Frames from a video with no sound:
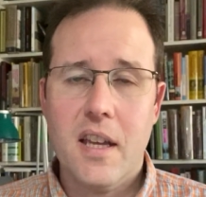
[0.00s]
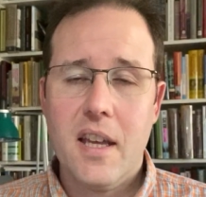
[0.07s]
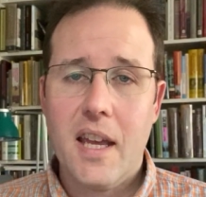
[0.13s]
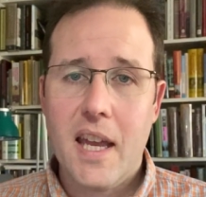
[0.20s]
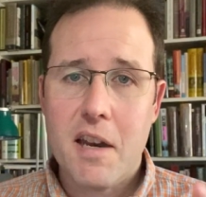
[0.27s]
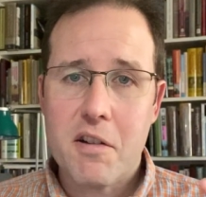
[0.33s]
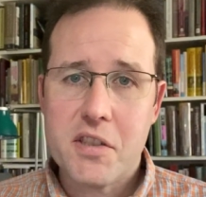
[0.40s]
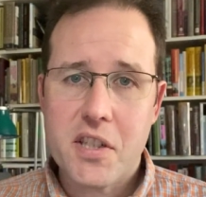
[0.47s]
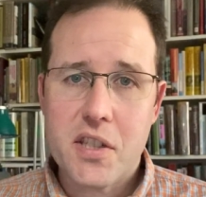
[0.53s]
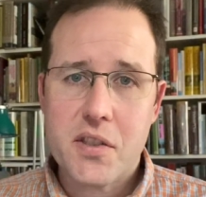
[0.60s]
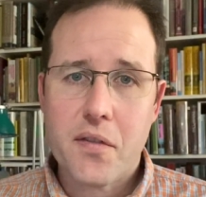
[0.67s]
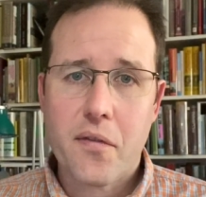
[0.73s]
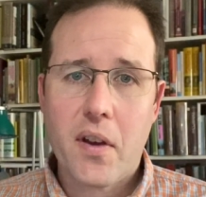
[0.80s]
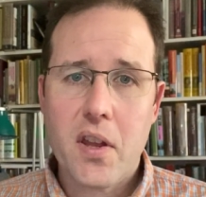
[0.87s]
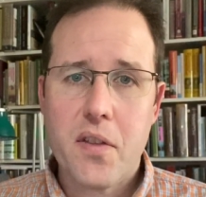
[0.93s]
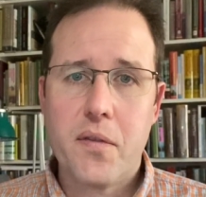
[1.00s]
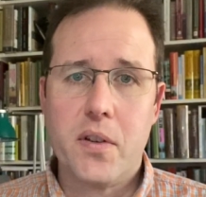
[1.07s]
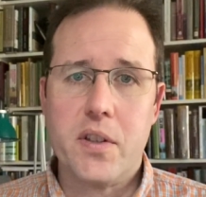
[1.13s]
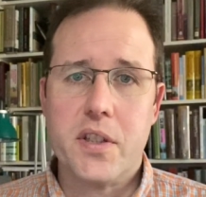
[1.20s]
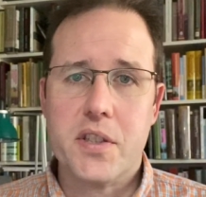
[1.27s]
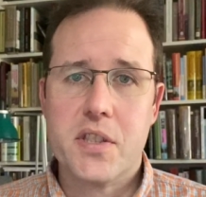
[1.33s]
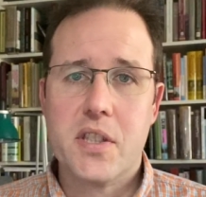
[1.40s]
Here is his
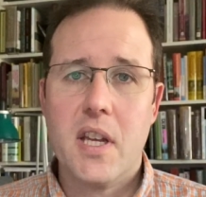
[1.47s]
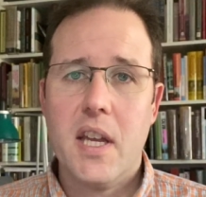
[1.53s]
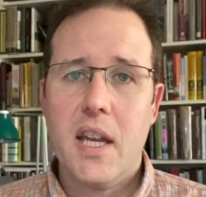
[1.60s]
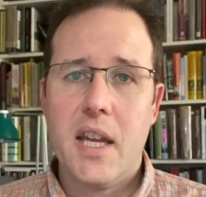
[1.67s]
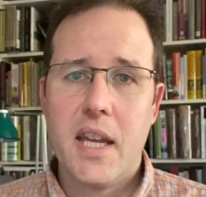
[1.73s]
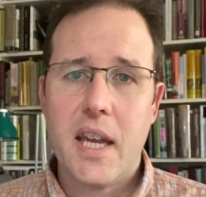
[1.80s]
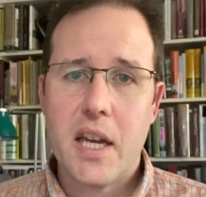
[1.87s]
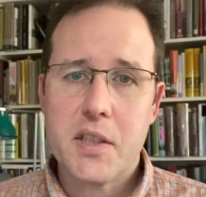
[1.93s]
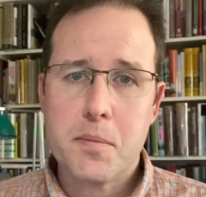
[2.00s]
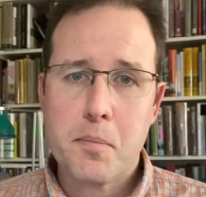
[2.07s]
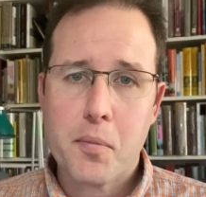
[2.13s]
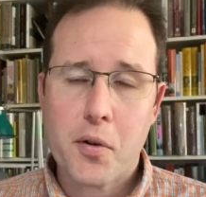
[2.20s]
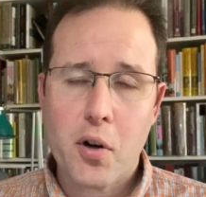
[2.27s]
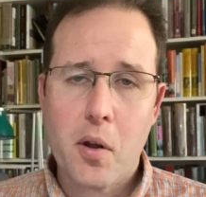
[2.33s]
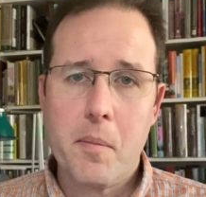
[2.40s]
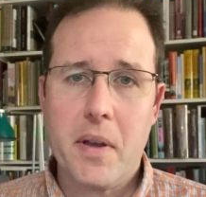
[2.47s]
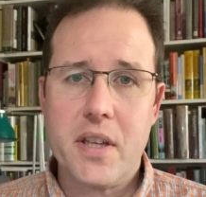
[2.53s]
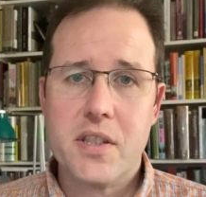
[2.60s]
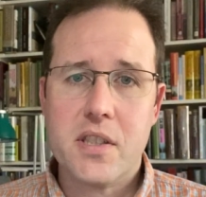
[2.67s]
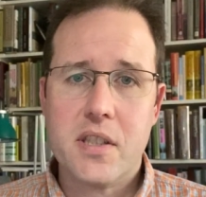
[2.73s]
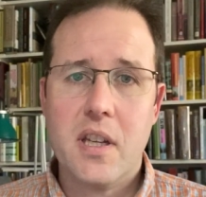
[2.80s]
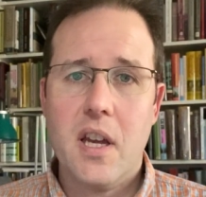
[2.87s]
faithfulness. He has
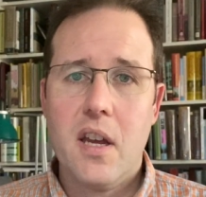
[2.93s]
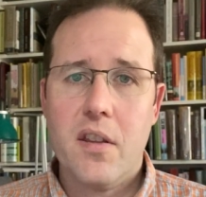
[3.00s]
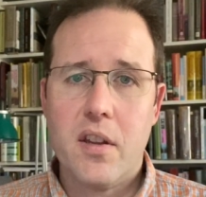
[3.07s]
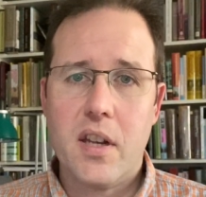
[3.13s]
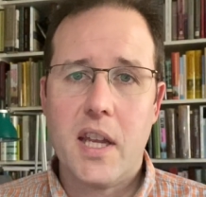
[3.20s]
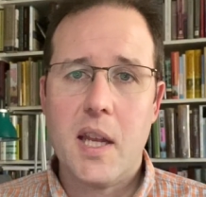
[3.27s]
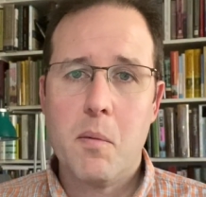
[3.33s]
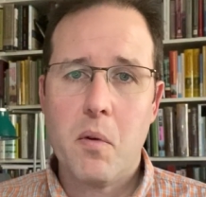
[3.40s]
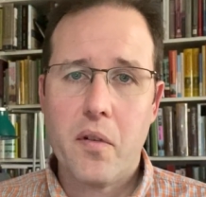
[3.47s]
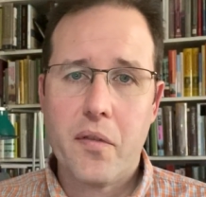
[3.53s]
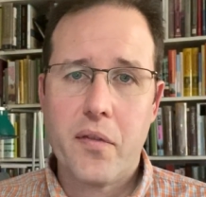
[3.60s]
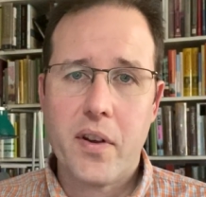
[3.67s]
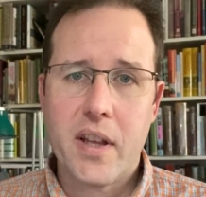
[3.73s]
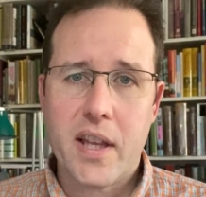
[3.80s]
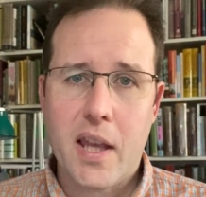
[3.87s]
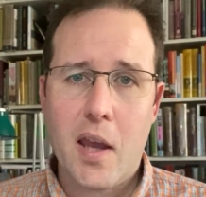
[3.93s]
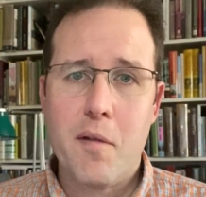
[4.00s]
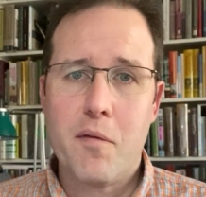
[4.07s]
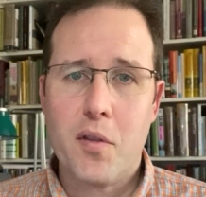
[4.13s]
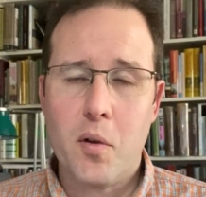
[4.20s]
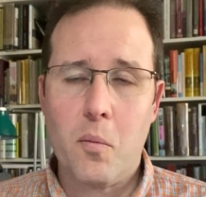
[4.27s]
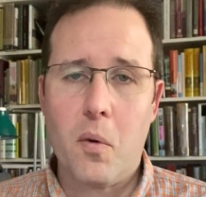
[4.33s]
promised that he will
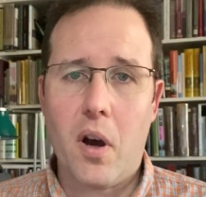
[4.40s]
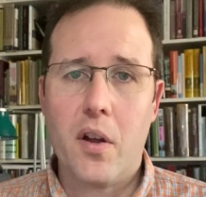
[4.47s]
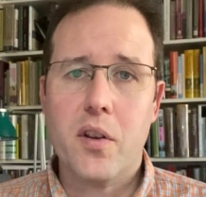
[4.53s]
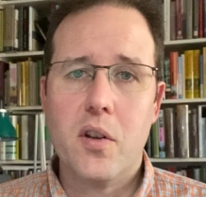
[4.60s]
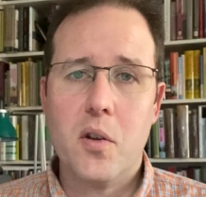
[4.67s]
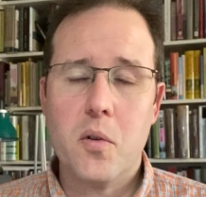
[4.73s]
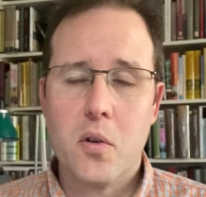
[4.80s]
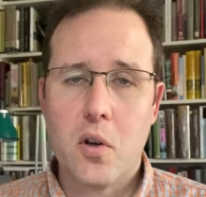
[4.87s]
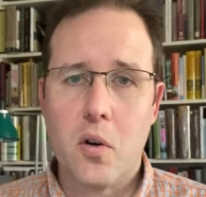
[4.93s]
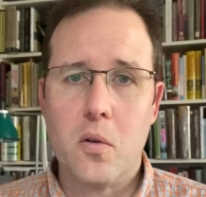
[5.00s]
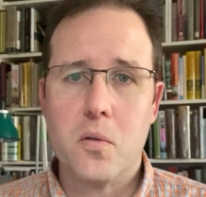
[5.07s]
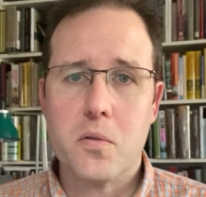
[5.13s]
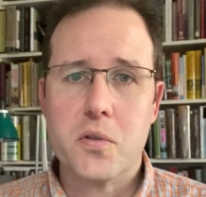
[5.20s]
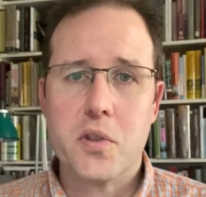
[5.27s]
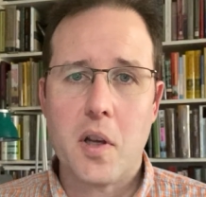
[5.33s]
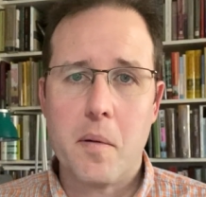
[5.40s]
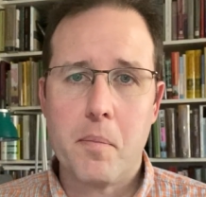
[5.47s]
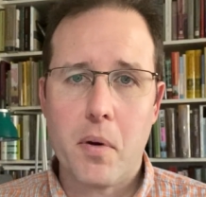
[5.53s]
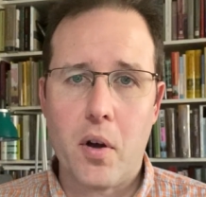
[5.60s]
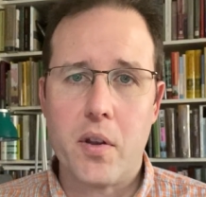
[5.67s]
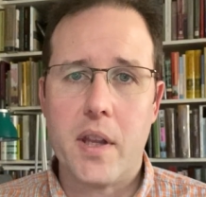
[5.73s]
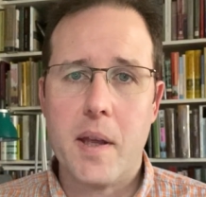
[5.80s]
forgive the one who calls
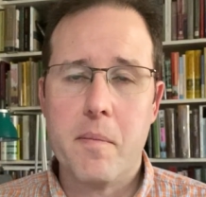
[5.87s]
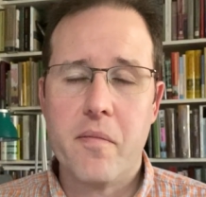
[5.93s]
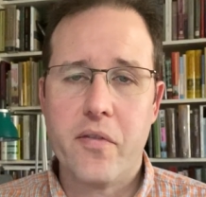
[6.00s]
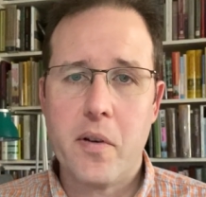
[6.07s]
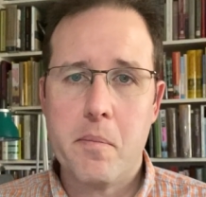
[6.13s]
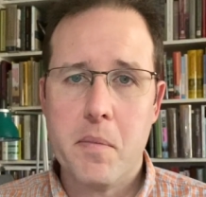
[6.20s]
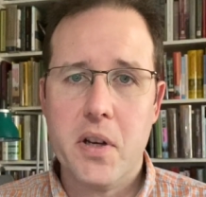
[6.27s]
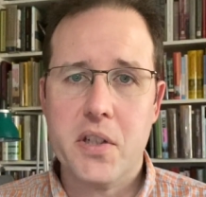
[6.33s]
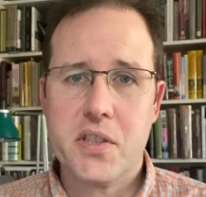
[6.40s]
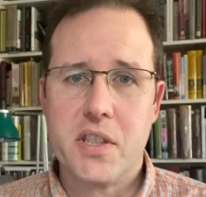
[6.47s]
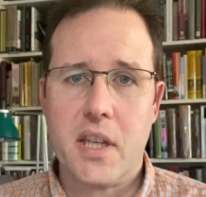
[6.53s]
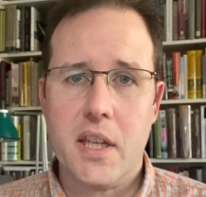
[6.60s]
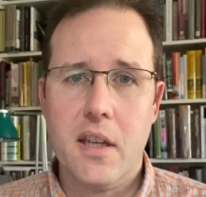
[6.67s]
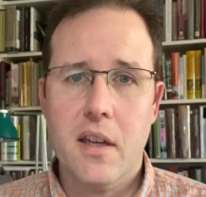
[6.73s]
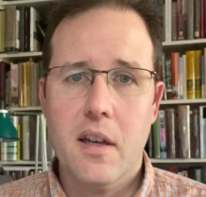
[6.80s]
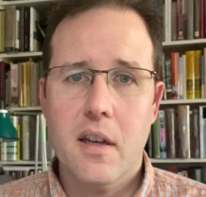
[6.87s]
upon him for mercy.